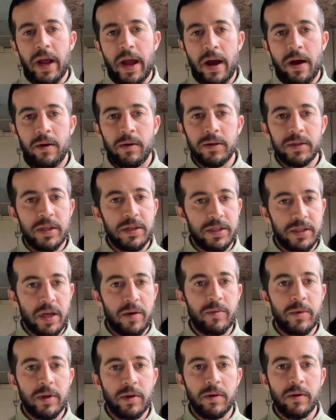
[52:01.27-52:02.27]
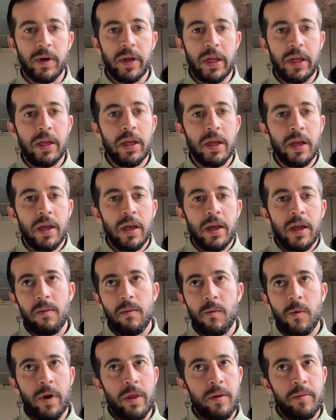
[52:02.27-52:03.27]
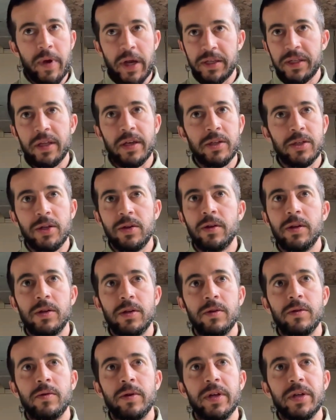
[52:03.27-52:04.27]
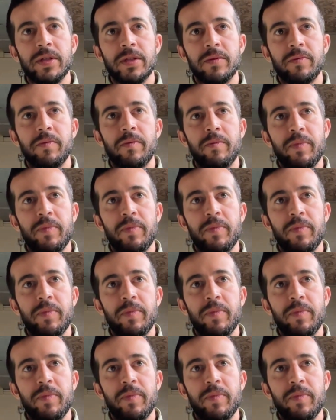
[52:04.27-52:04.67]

out to some degree, one of the best things you could do is